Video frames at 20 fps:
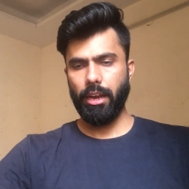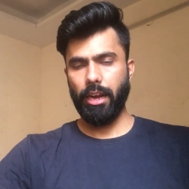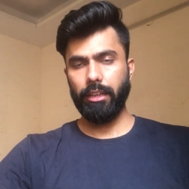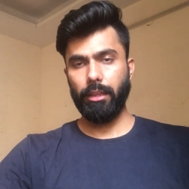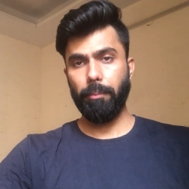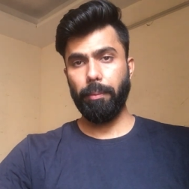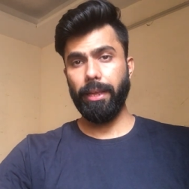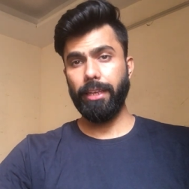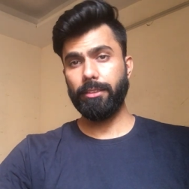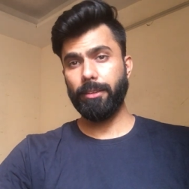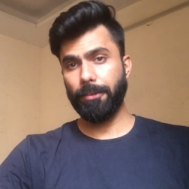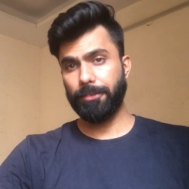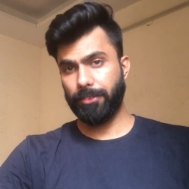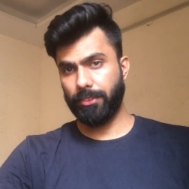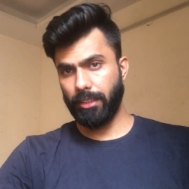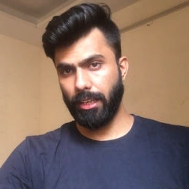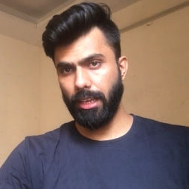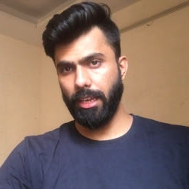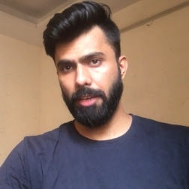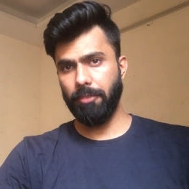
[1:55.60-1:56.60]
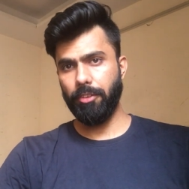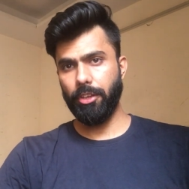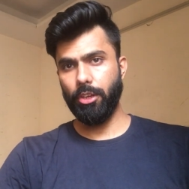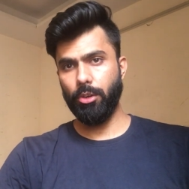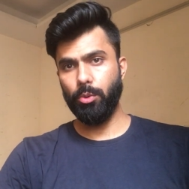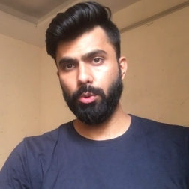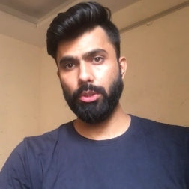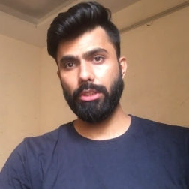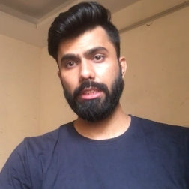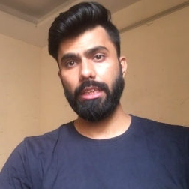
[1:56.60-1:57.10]
At the place of C we
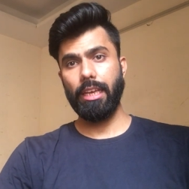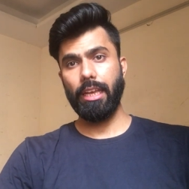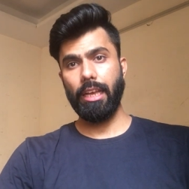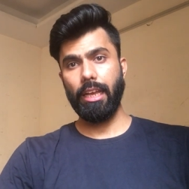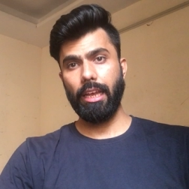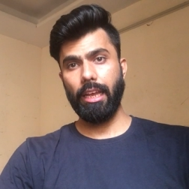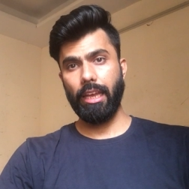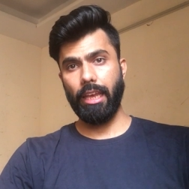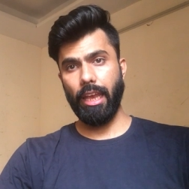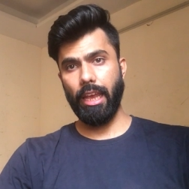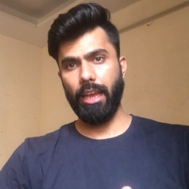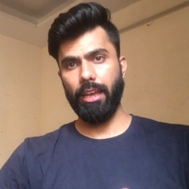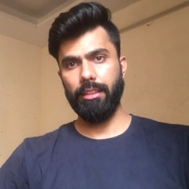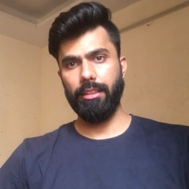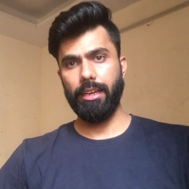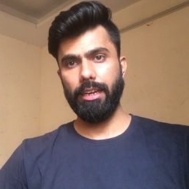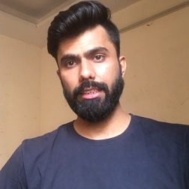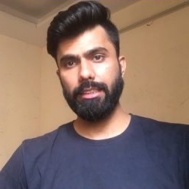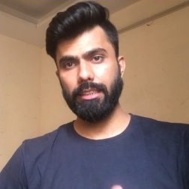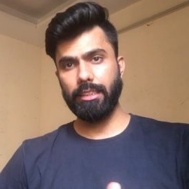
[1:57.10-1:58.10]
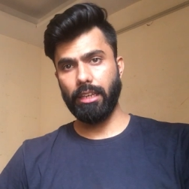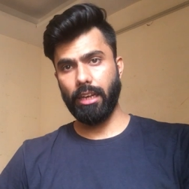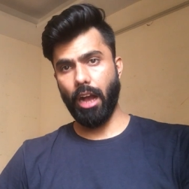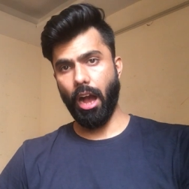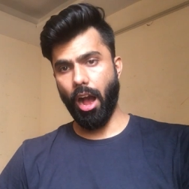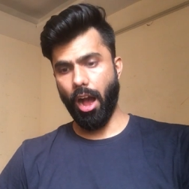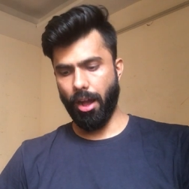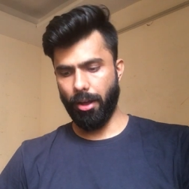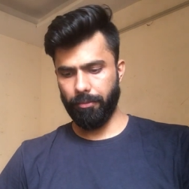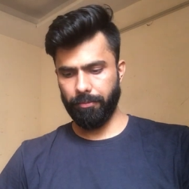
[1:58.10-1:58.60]
use K, that is K.